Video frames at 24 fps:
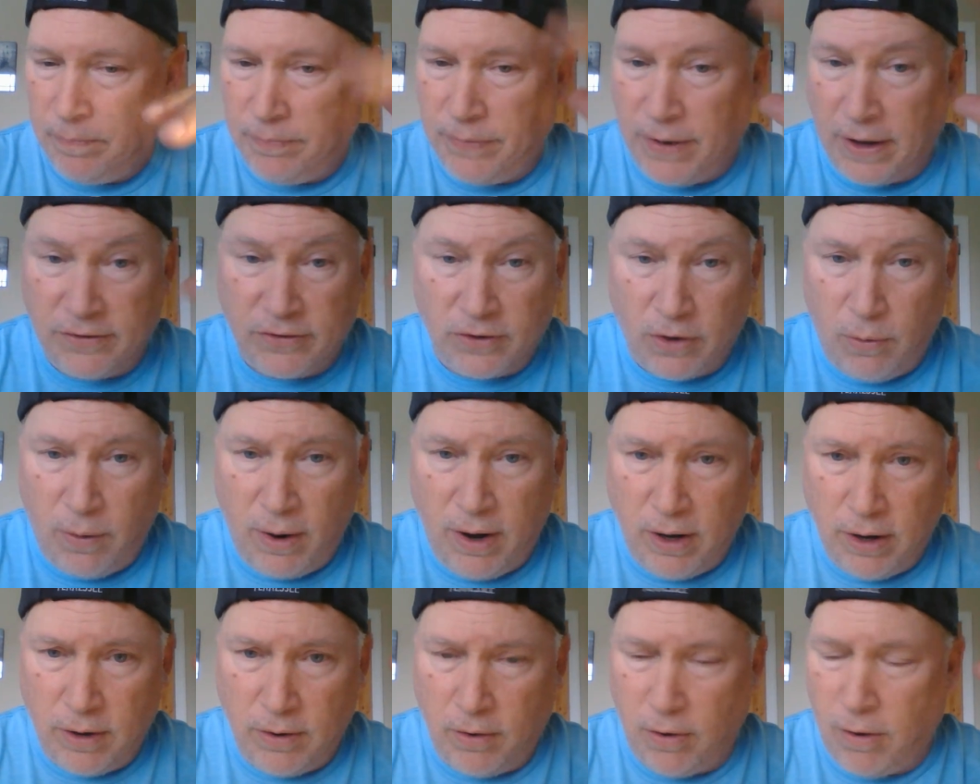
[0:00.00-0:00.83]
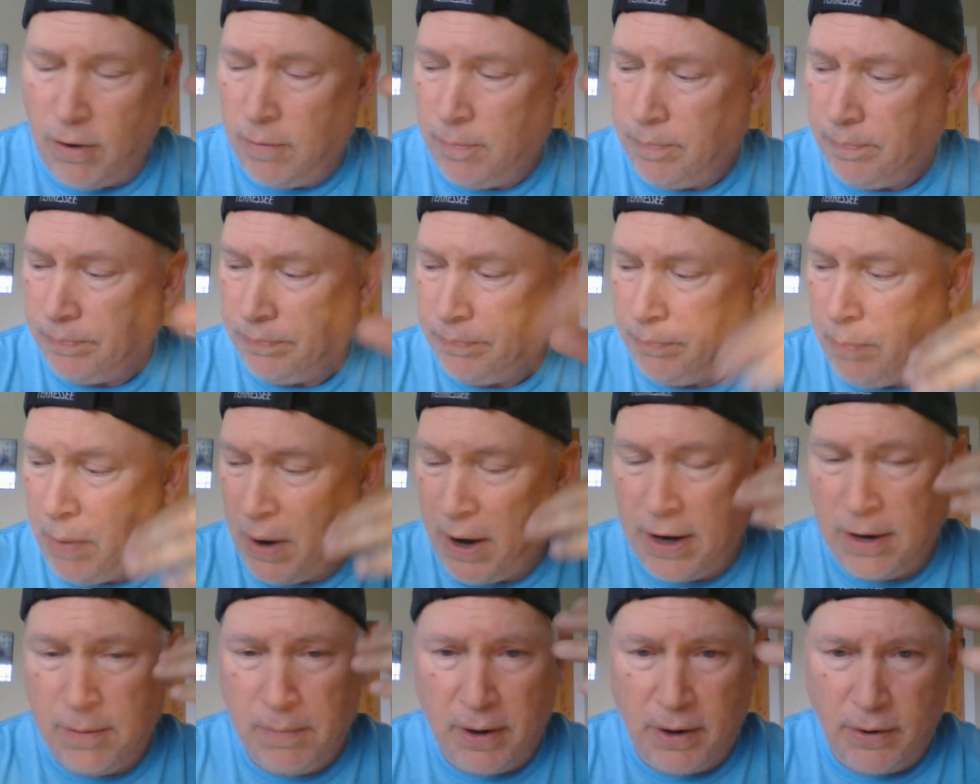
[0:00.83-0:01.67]
That's great and all,
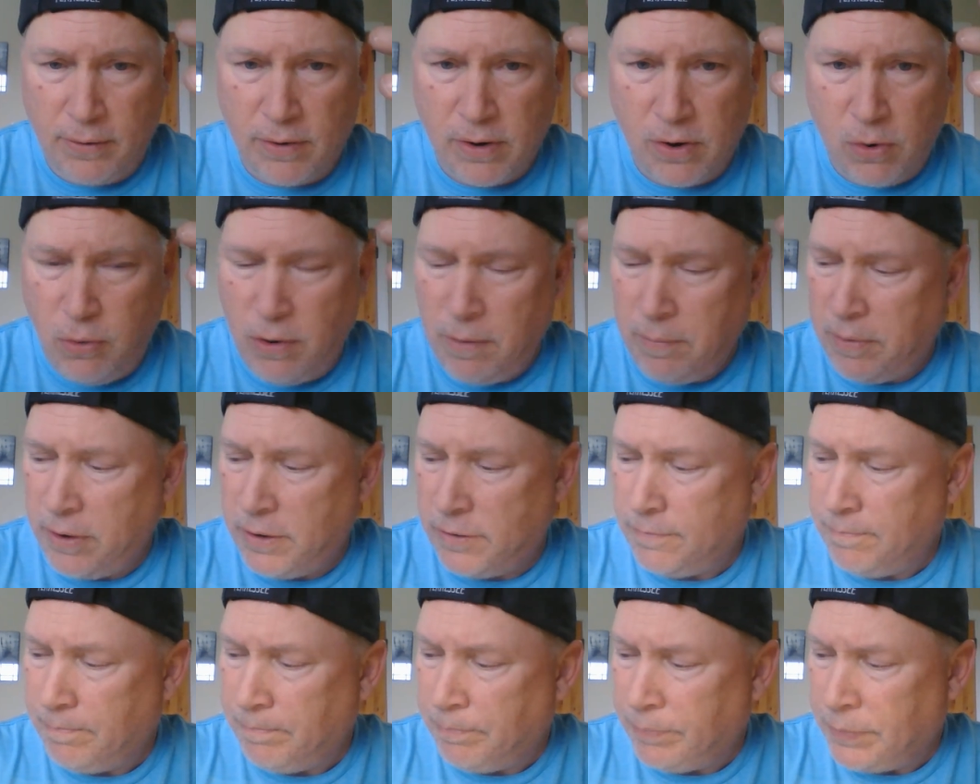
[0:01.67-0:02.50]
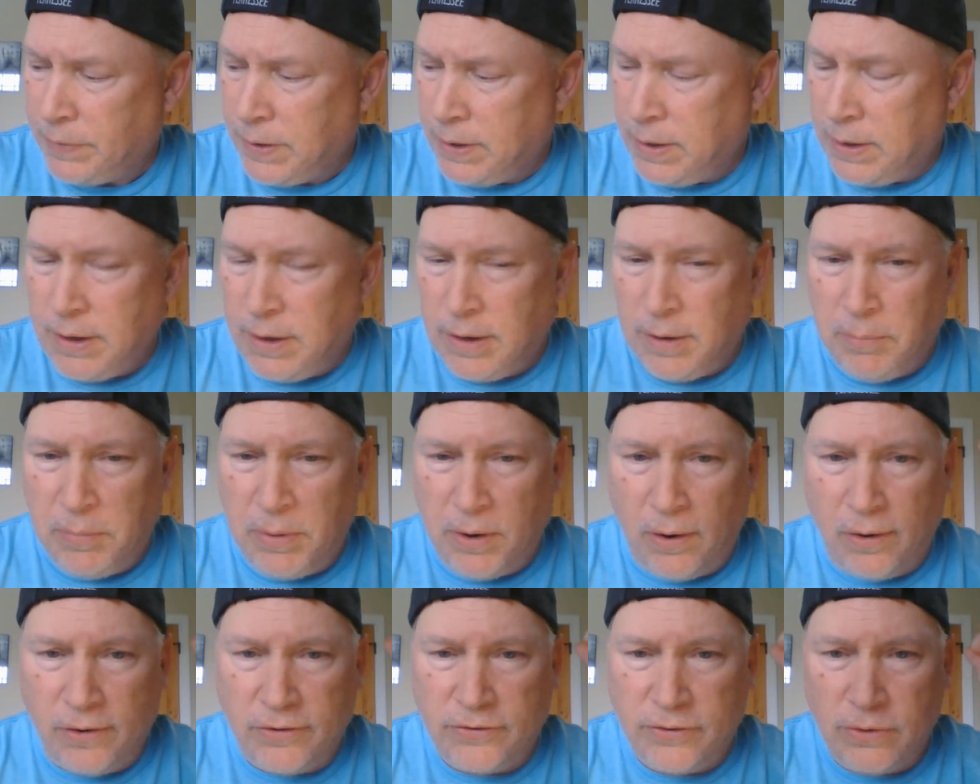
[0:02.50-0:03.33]
buying better equipment, but
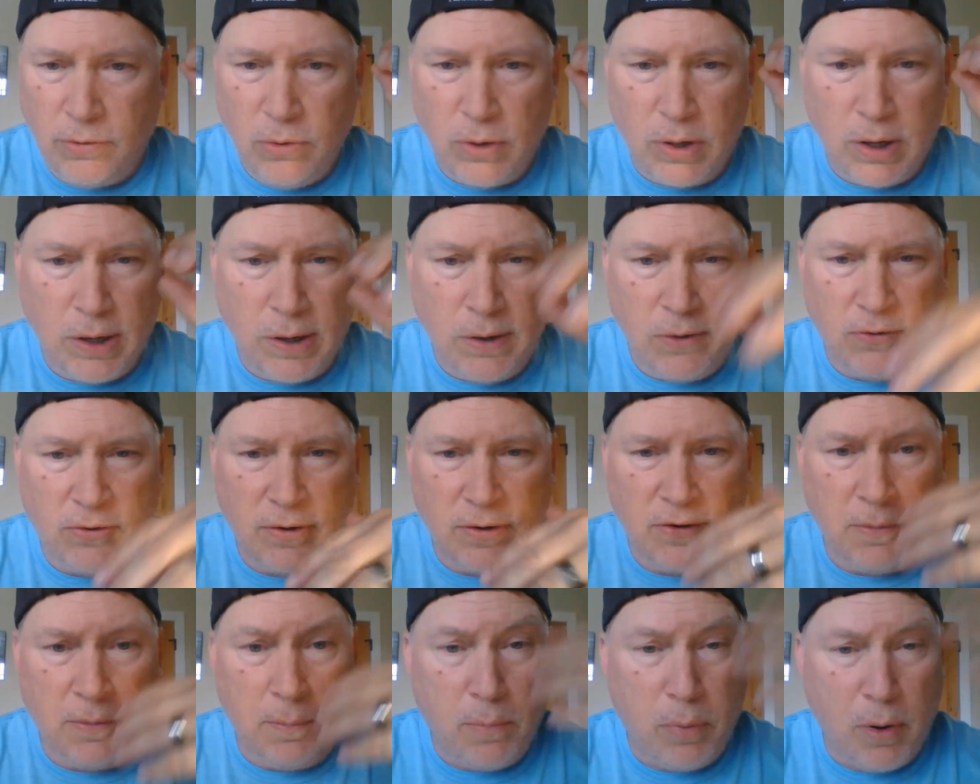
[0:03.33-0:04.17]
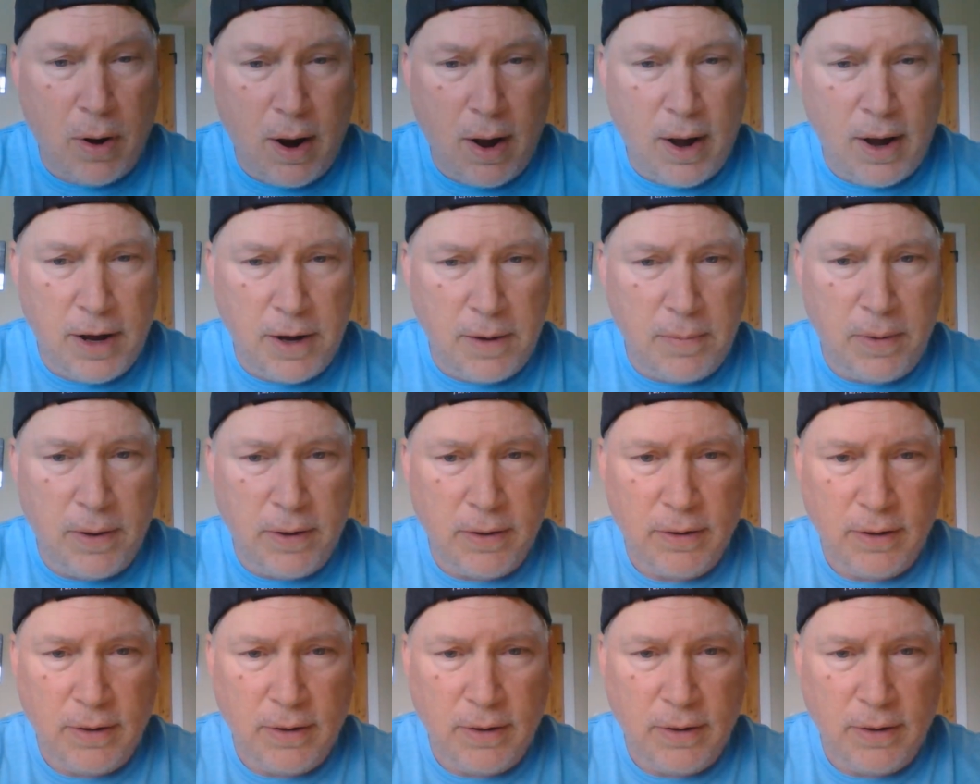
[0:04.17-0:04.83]
also you can use it to bribe